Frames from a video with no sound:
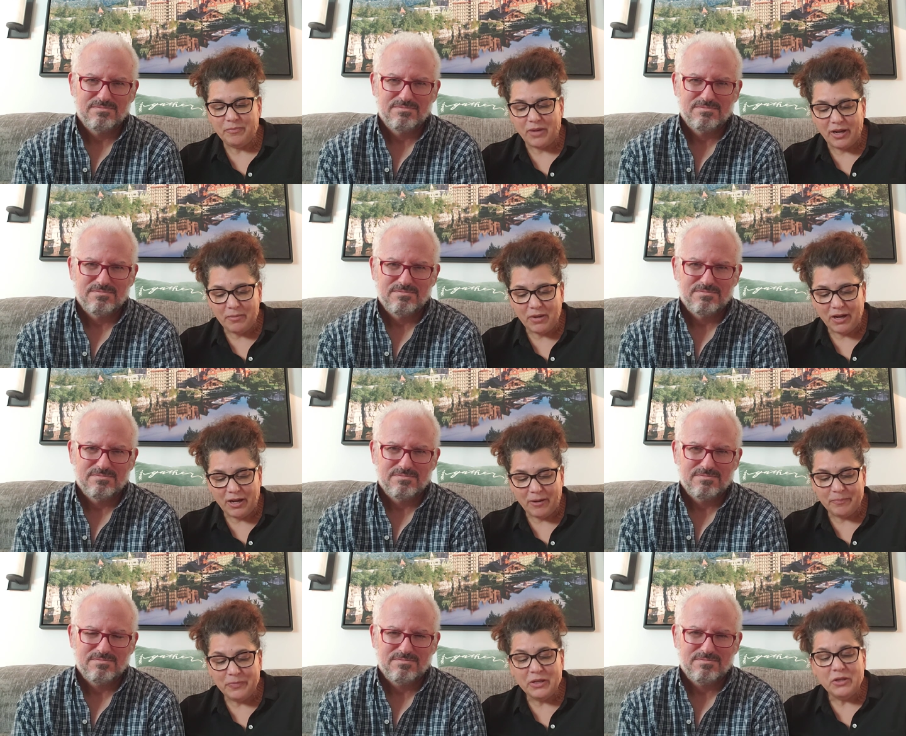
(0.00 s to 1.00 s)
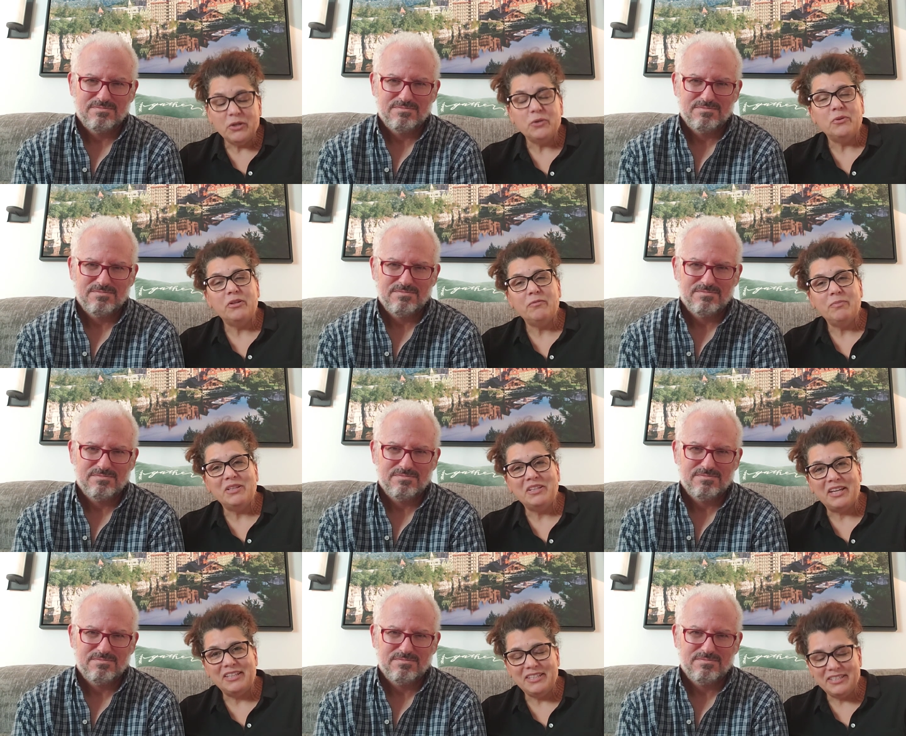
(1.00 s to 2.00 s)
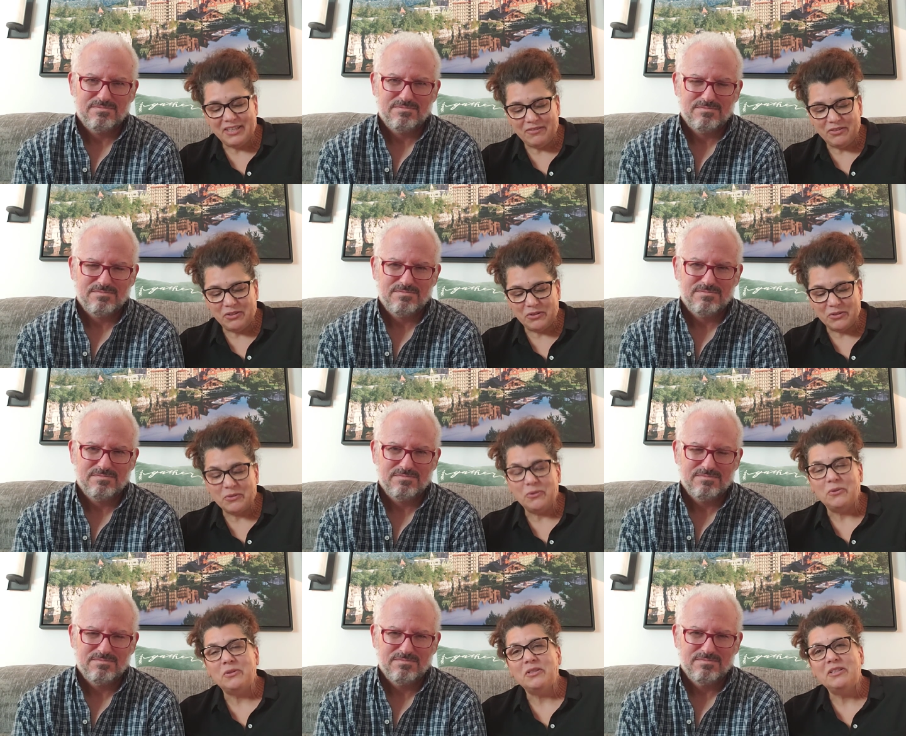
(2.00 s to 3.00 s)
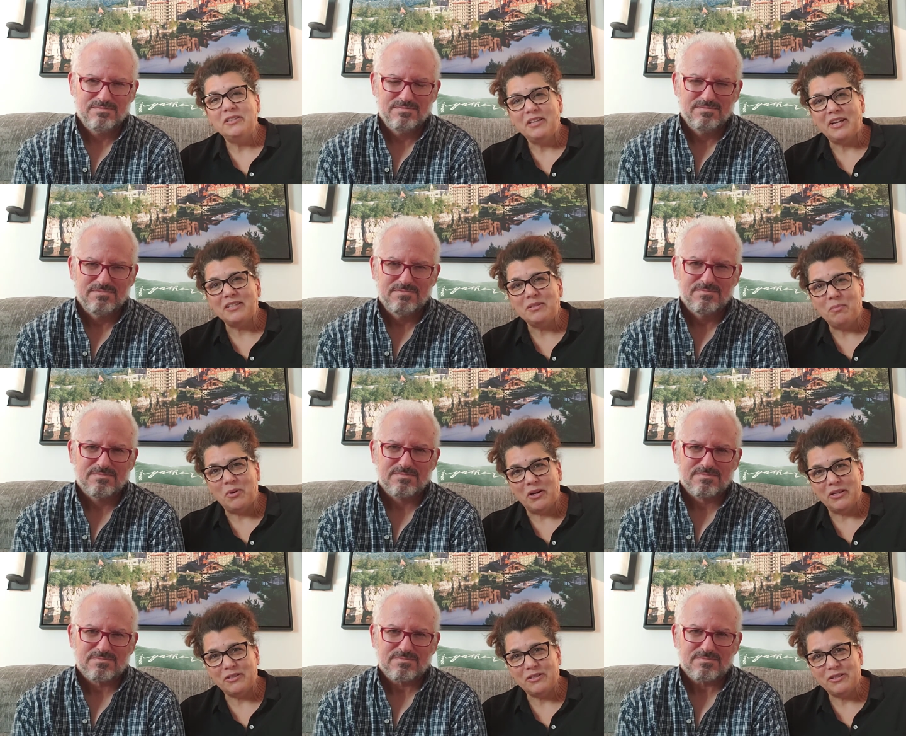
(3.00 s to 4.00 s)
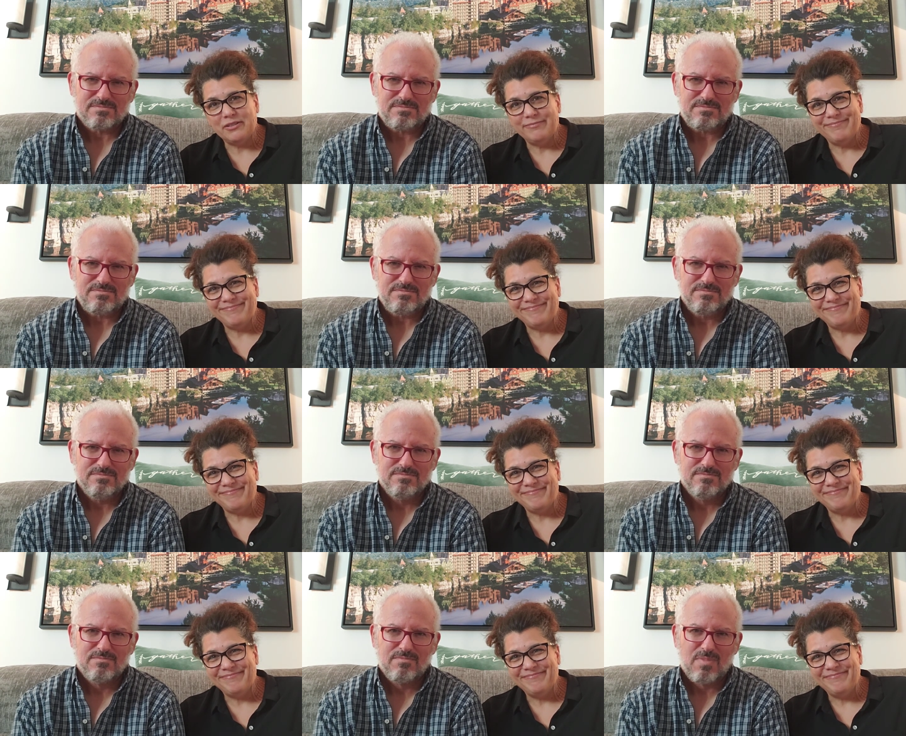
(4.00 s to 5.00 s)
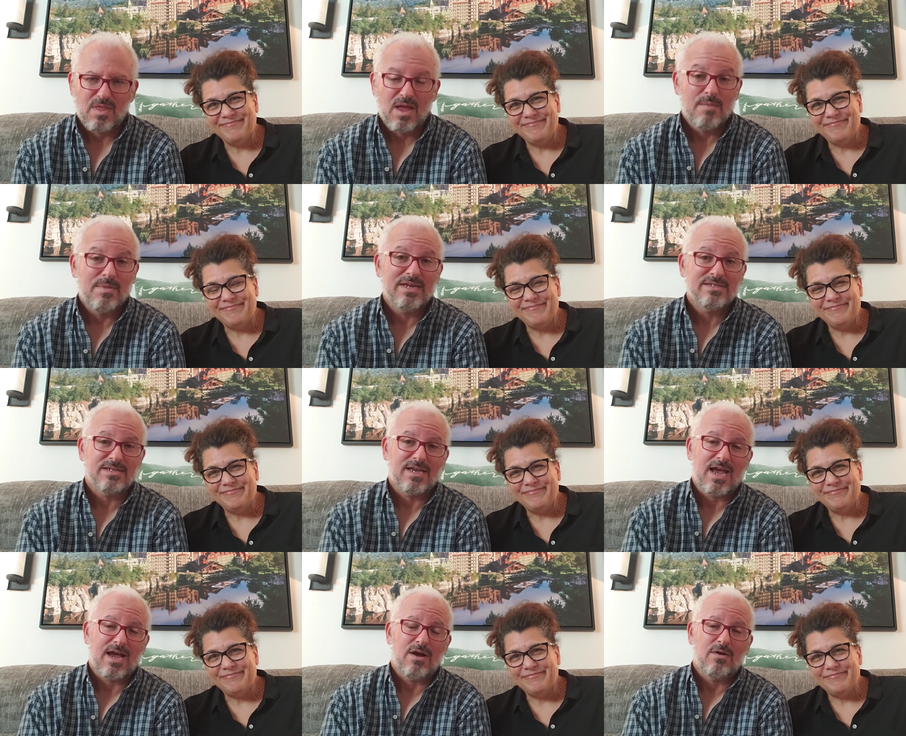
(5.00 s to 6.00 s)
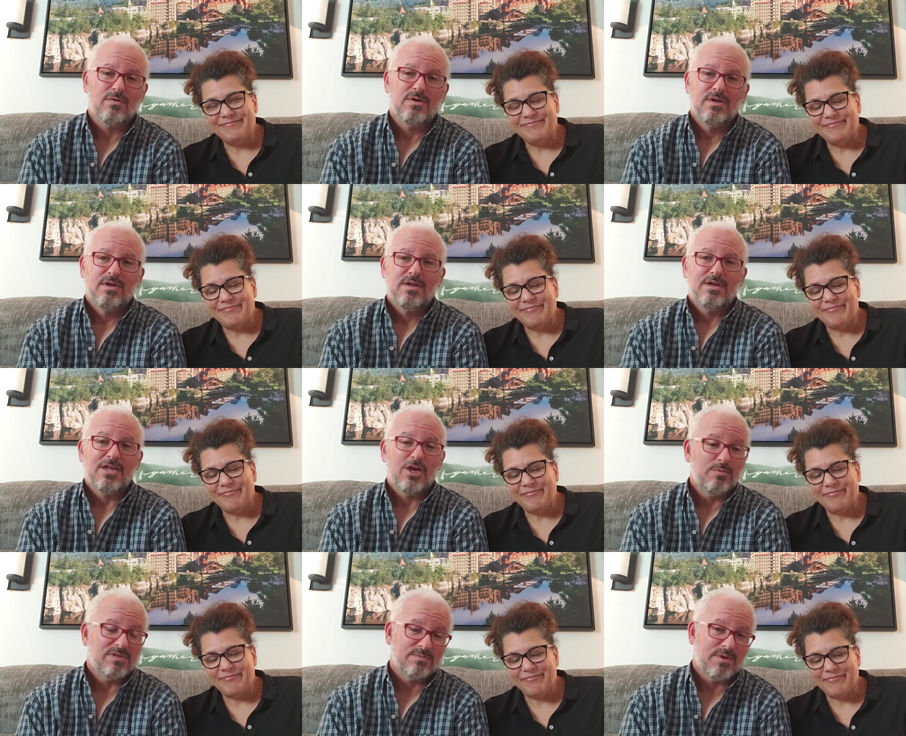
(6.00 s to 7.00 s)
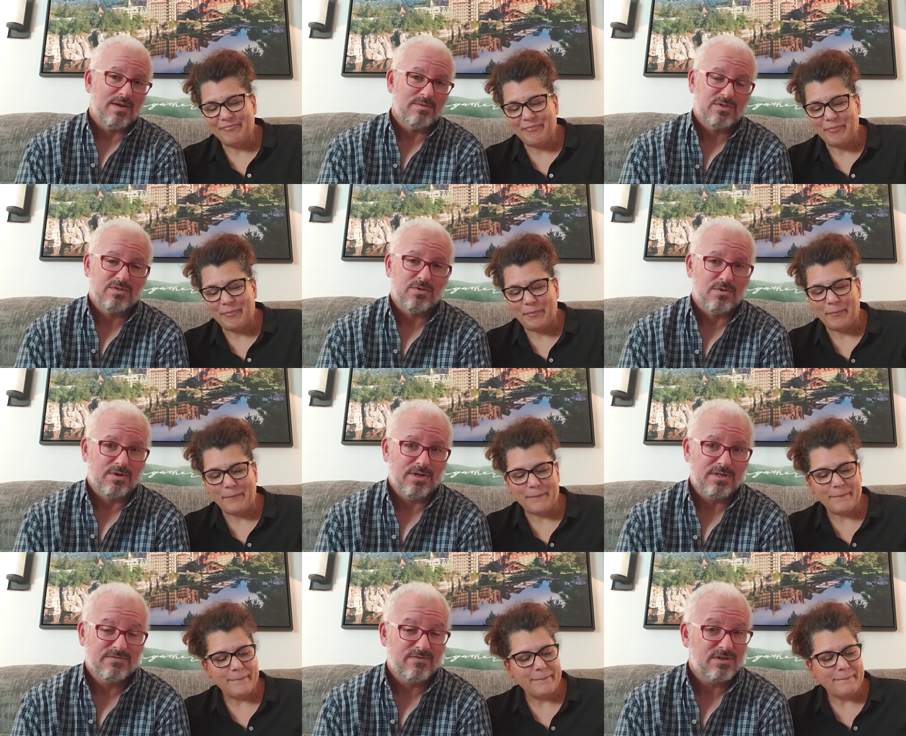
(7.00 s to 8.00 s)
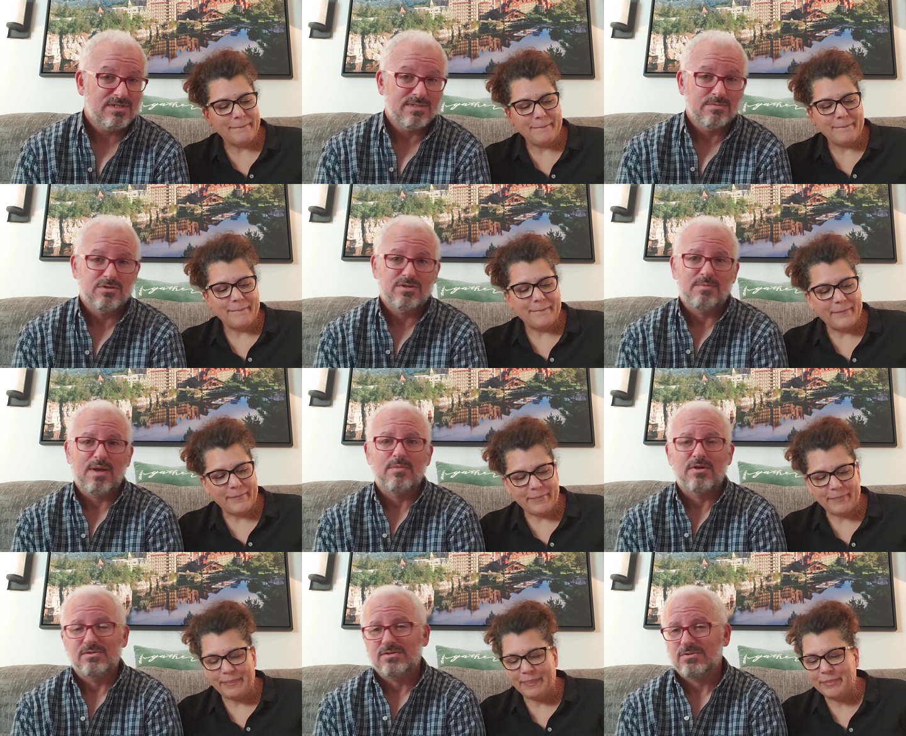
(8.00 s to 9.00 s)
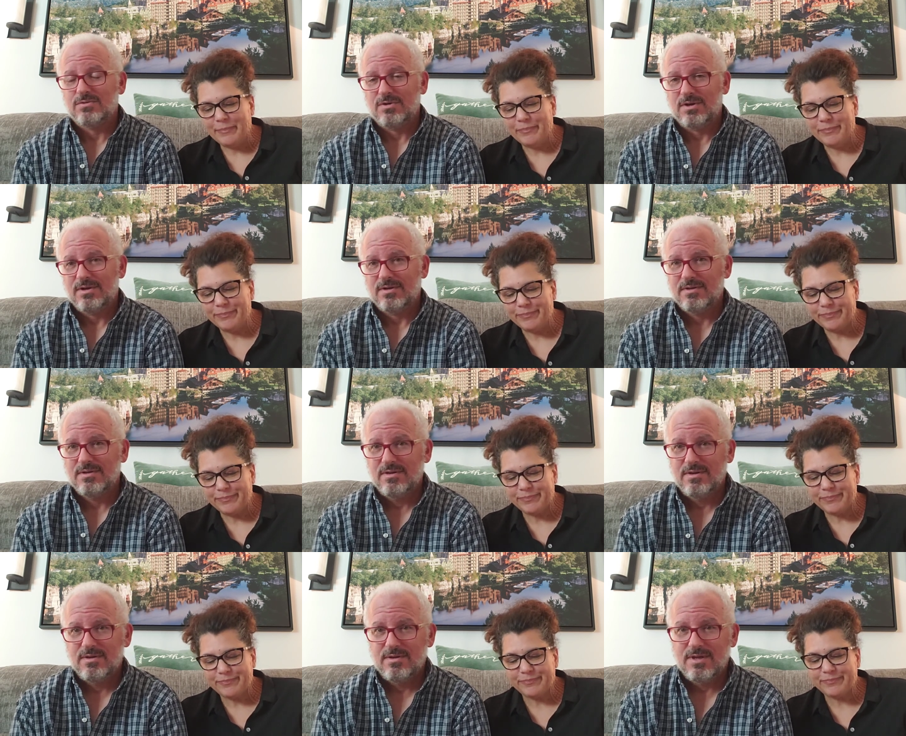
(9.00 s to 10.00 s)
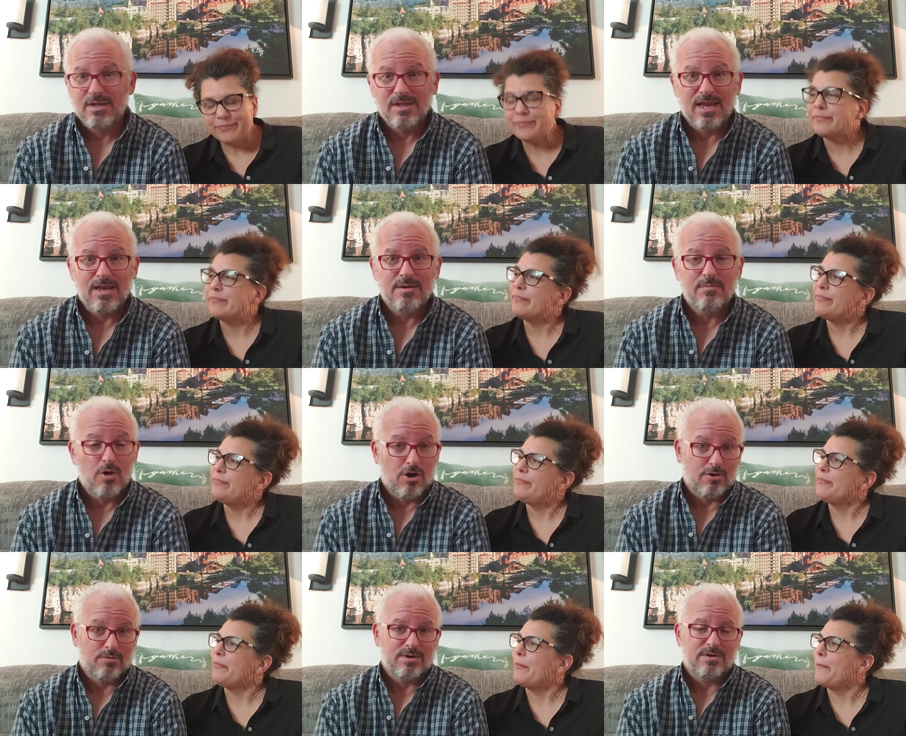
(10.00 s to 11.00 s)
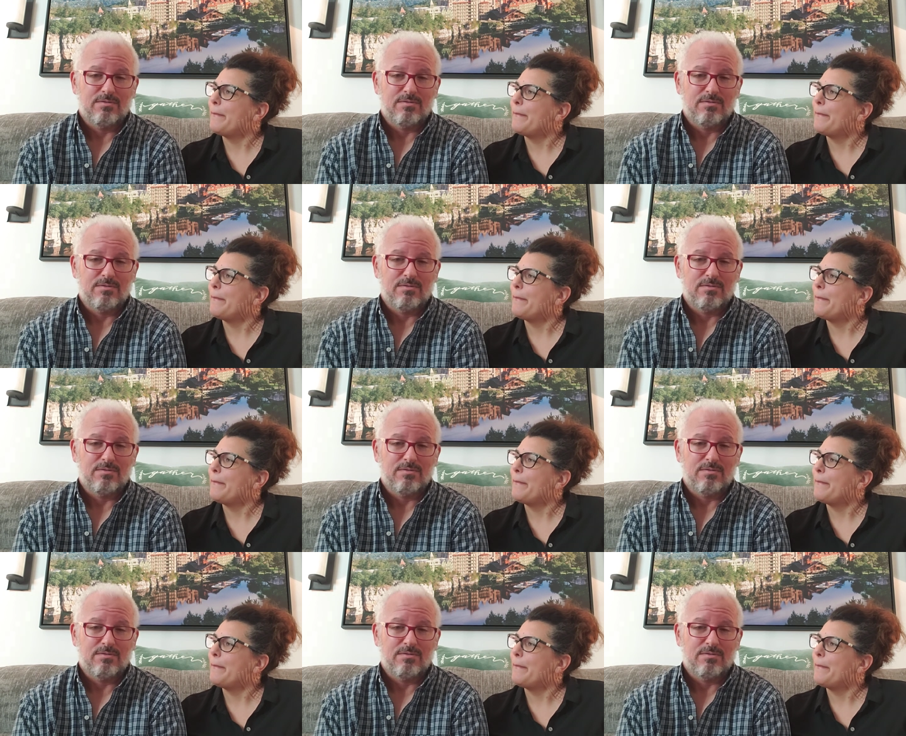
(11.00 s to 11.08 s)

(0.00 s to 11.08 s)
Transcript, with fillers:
Speaker 1: My mom, who would have been 97 years old next March.
Speaker 2: Amazing how Naomi's mom's story is very similar to my mother's story. Elaine Margaret